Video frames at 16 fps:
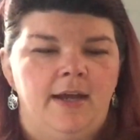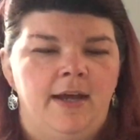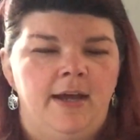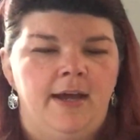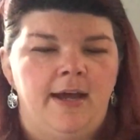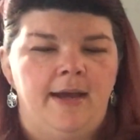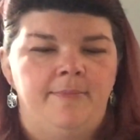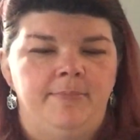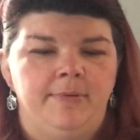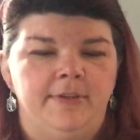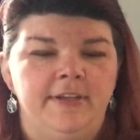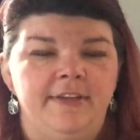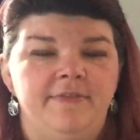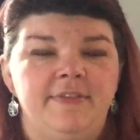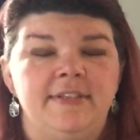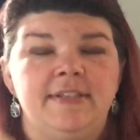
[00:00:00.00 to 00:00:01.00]
I
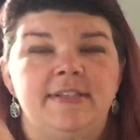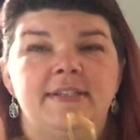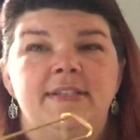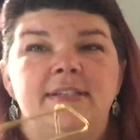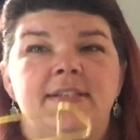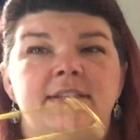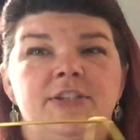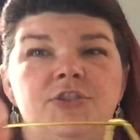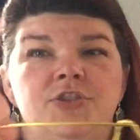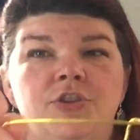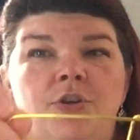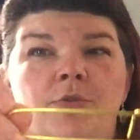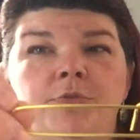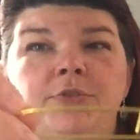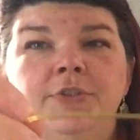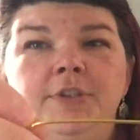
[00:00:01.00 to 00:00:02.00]
believe this is a stitch
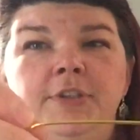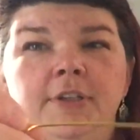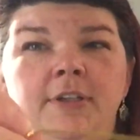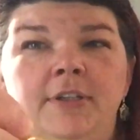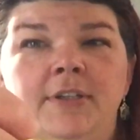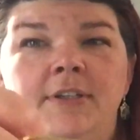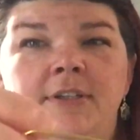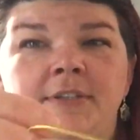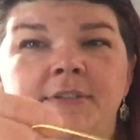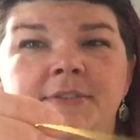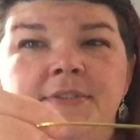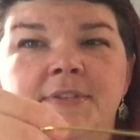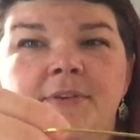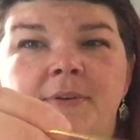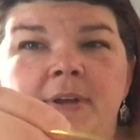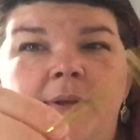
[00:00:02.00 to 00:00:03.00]
holder,
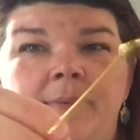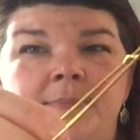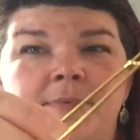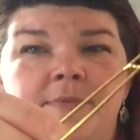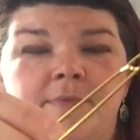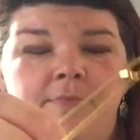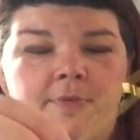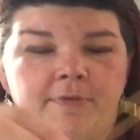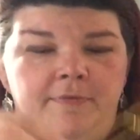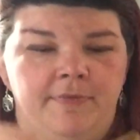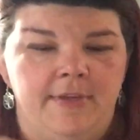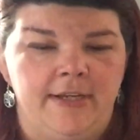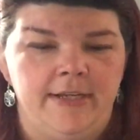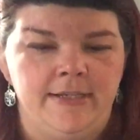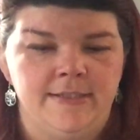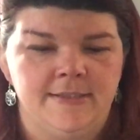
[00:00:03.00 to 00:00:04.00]
so it comes with one of
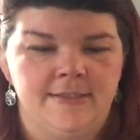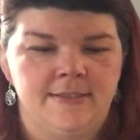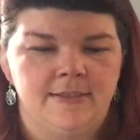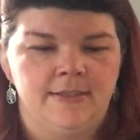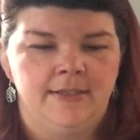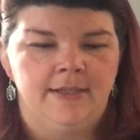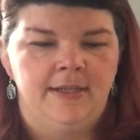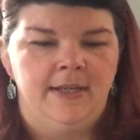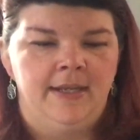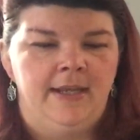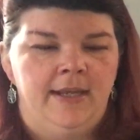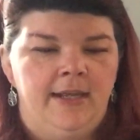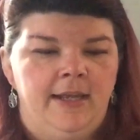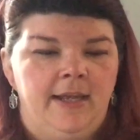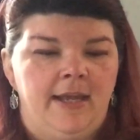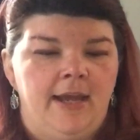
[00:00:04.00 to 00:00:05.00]
these.
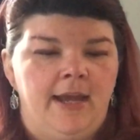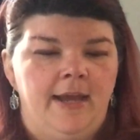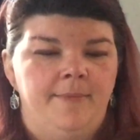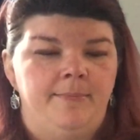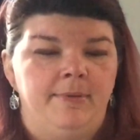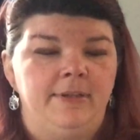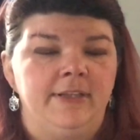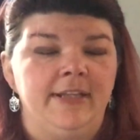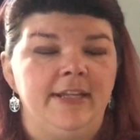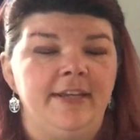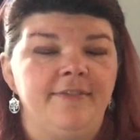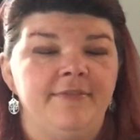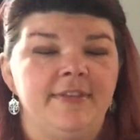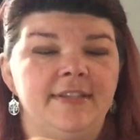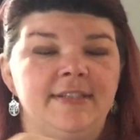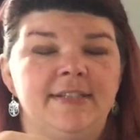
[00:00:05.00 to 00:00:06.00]
I
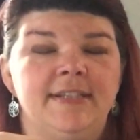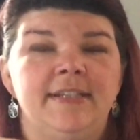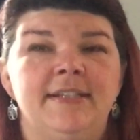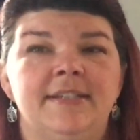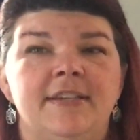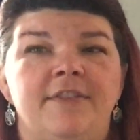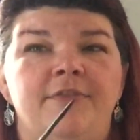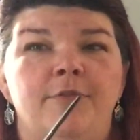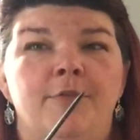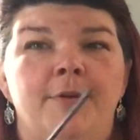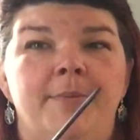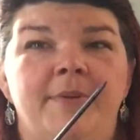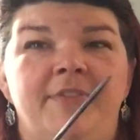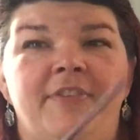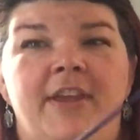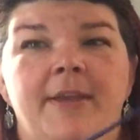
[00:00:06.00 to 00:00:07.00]
believe this is a
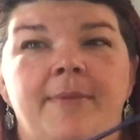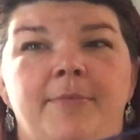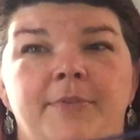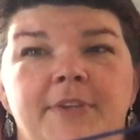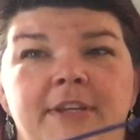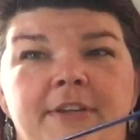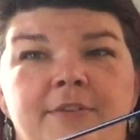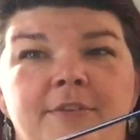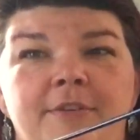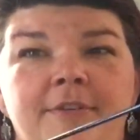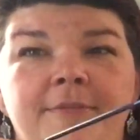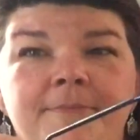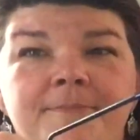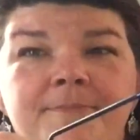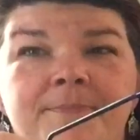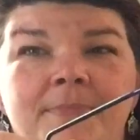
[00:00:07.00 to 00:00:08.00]
form of cable needle.
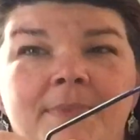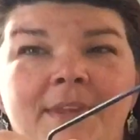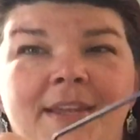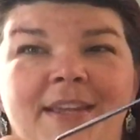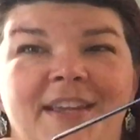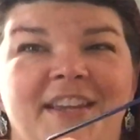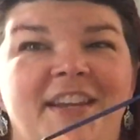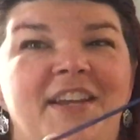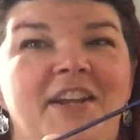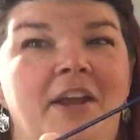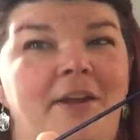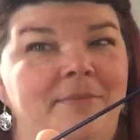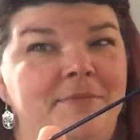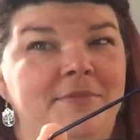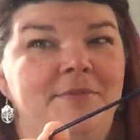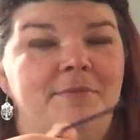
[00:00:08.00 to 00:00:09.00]
It
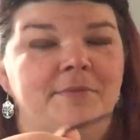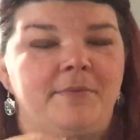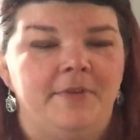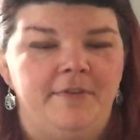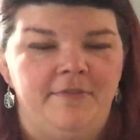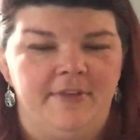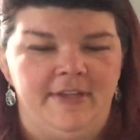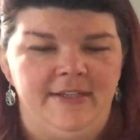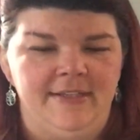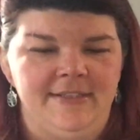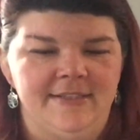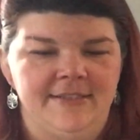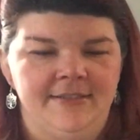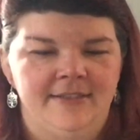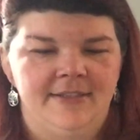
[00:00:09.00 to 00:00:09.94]
comes with one of these.